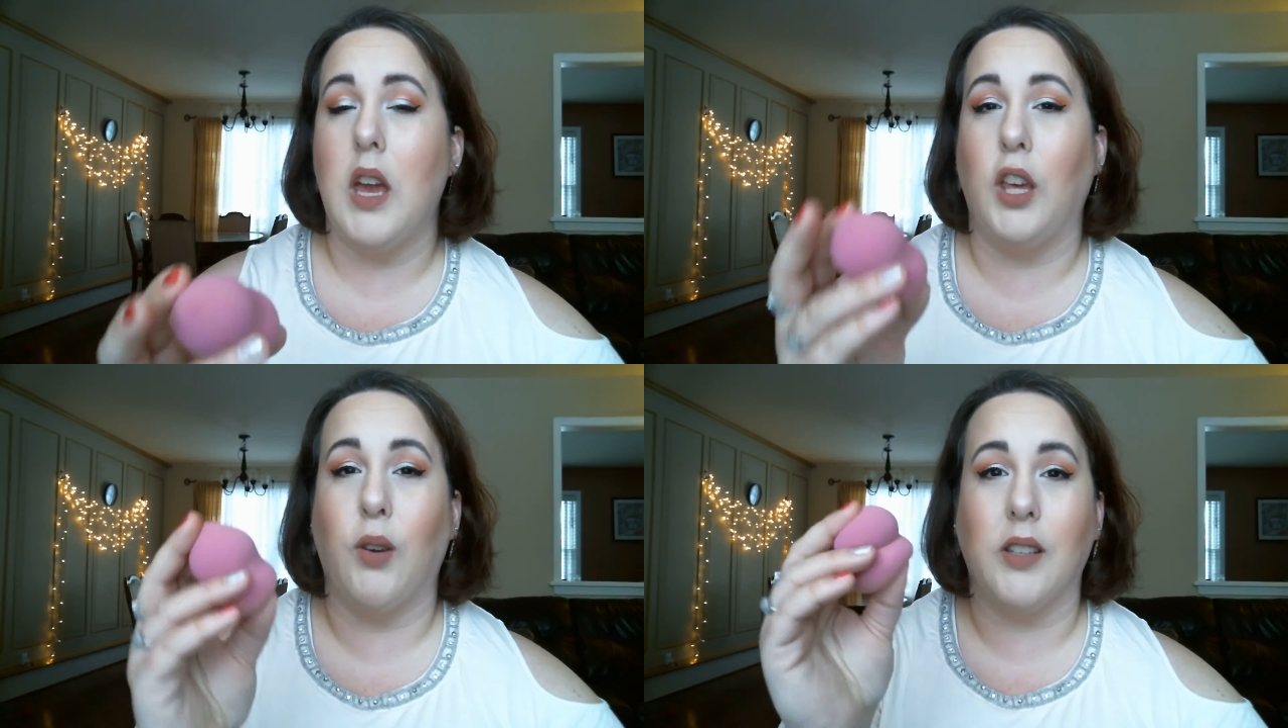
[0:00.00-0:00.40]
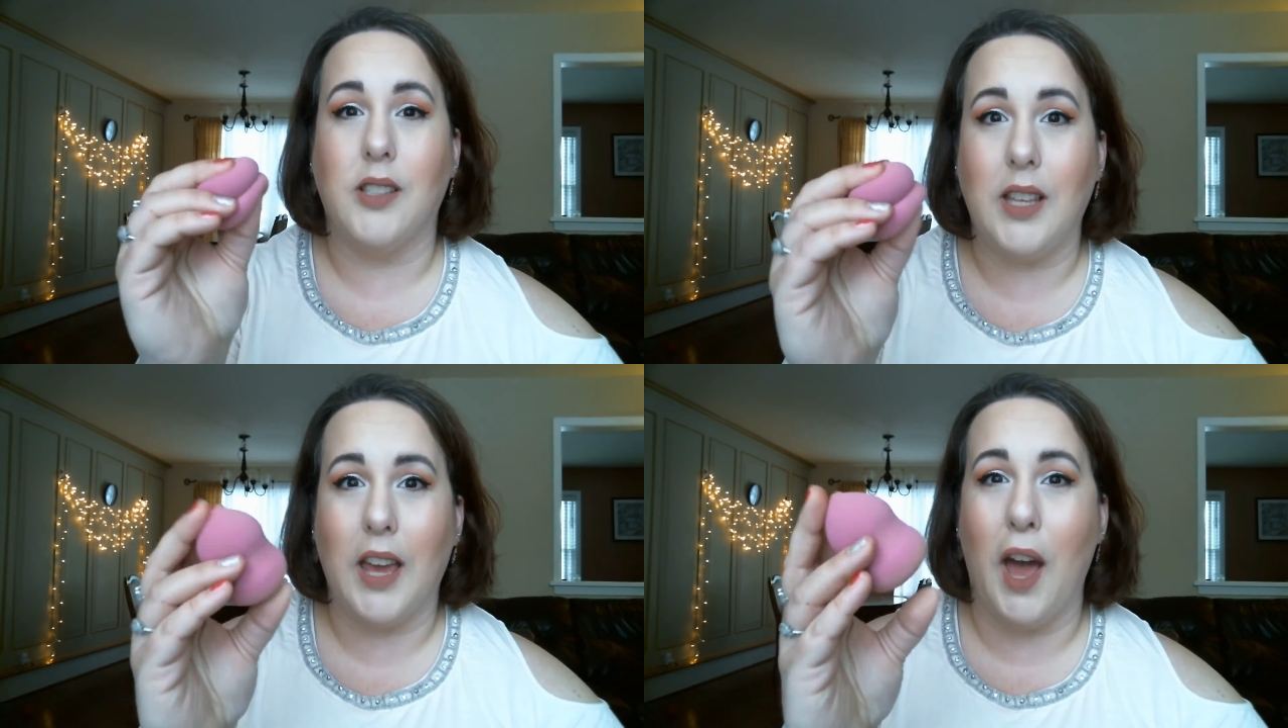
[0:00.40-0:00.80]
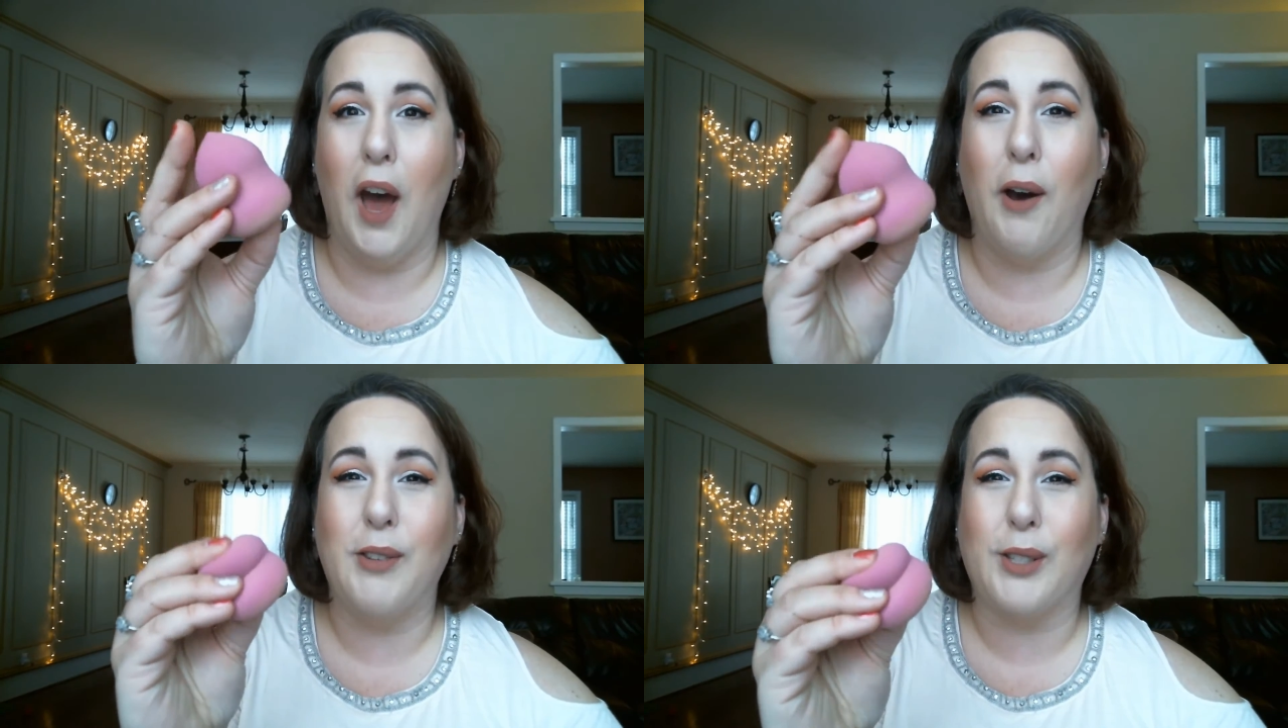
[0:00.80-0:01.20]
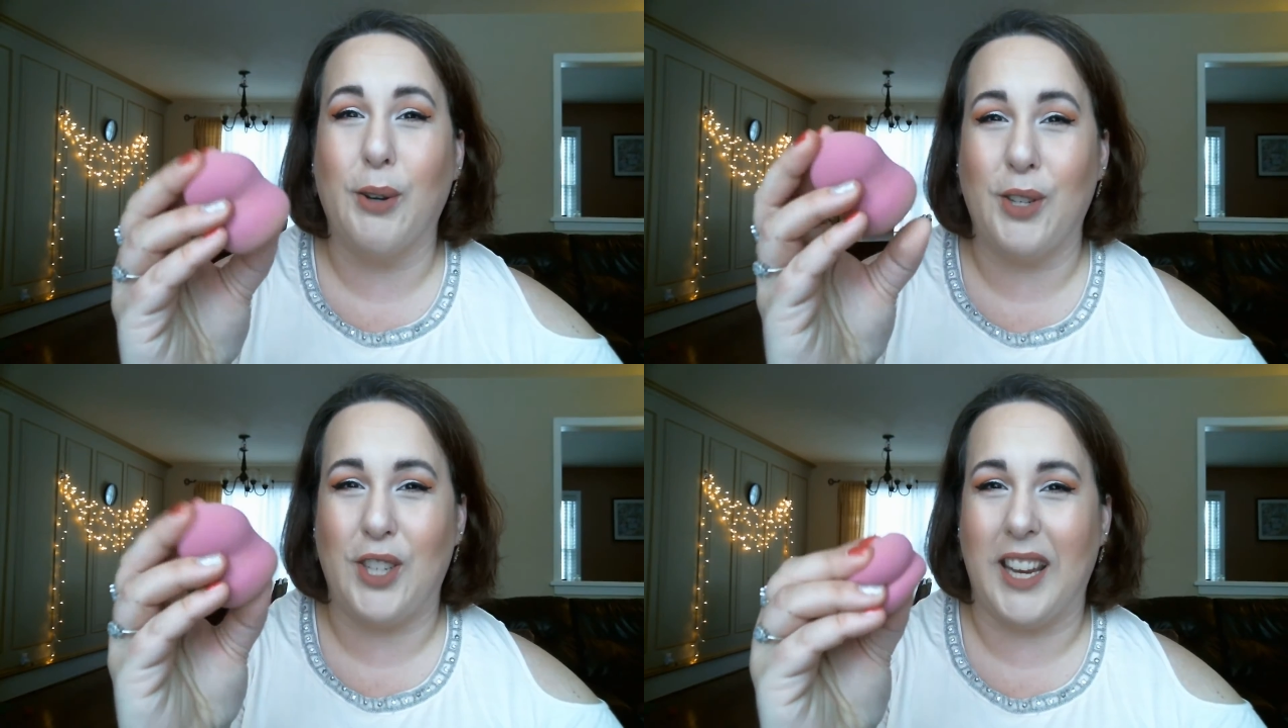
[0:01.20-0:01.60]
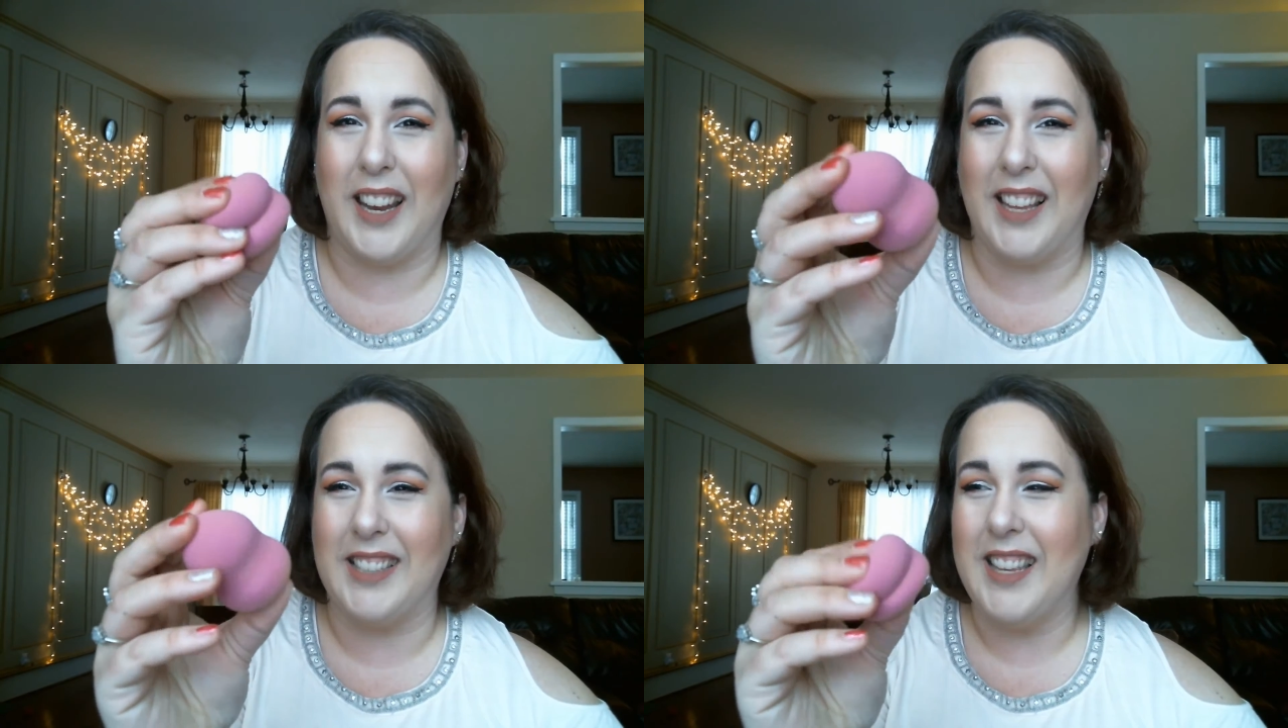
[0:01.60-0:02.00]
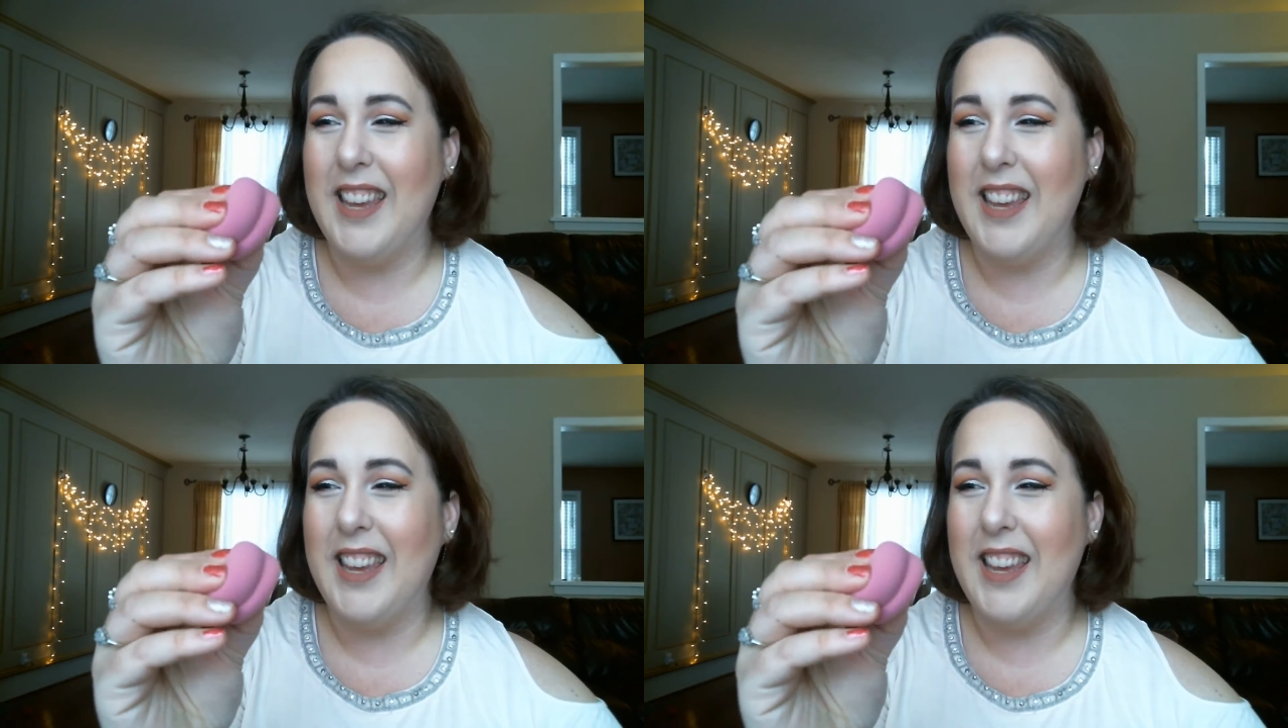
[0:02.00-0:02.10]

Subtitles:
You can see how squishy it is.